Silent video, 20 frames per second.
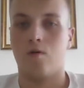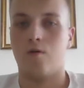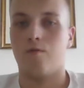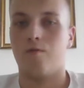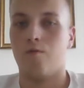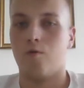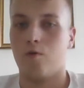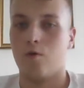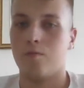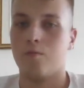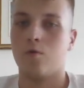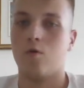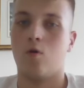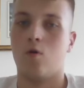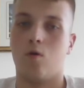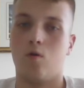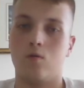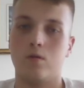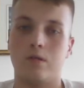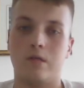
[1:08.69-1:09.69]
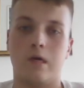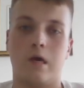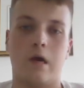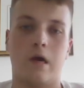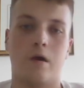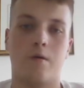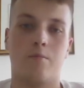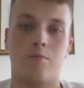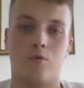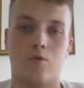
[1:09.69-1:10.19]
form called
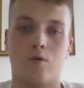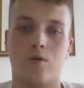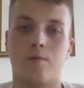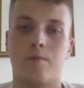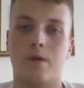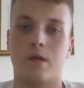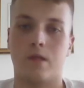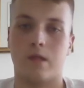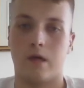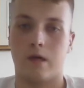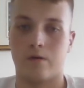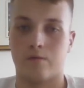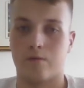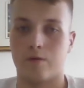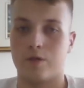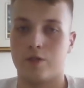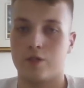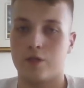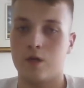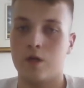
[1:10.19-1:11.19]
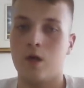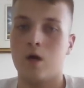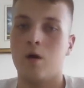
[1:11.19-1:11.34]
a programming language.